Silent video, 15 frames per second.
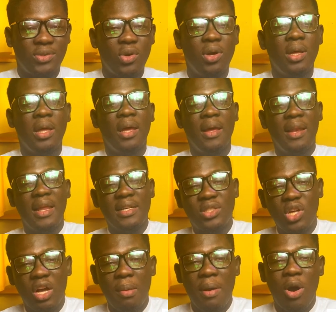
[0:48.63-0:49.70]
So
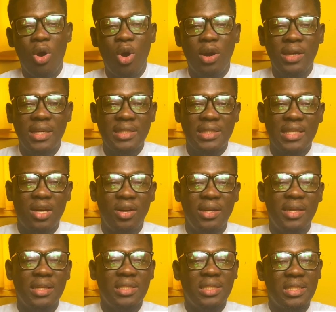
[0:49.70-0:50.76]
let's talk about all this here
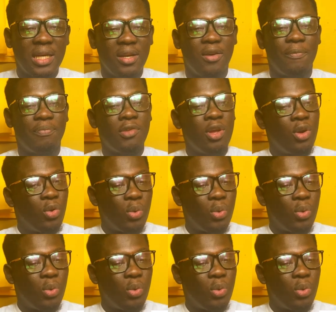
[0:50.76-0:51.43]
on this channel.